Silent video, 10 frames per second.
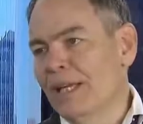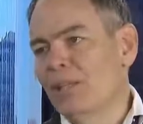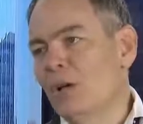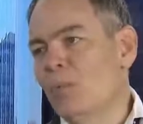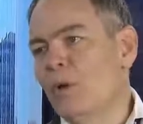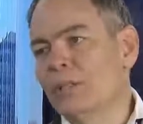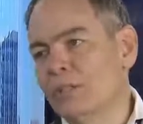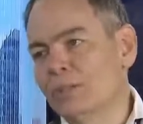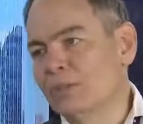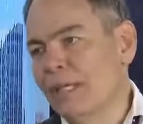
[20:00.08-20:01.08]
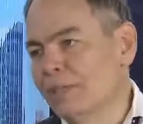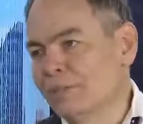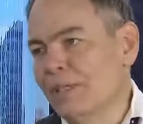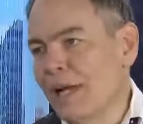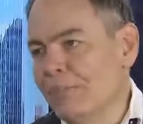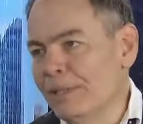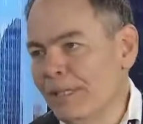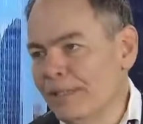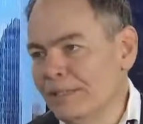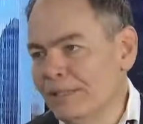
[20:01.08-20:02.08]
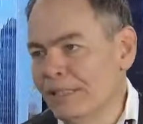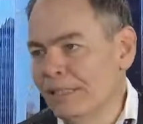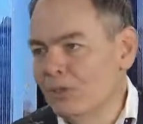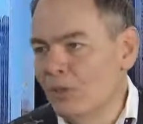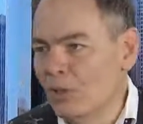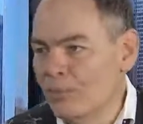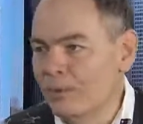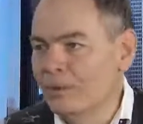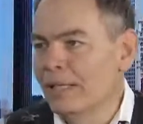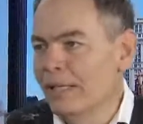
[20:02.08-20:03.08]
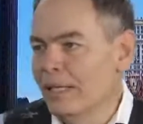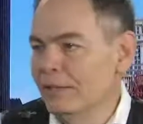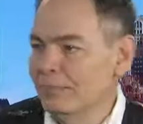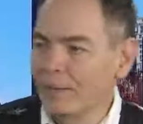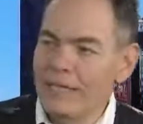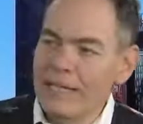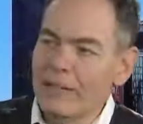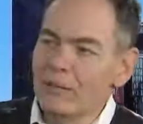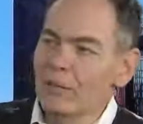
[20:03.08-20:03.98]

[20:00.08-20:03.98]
and no one country has a monopoly on this thing. It's global, and it's playing out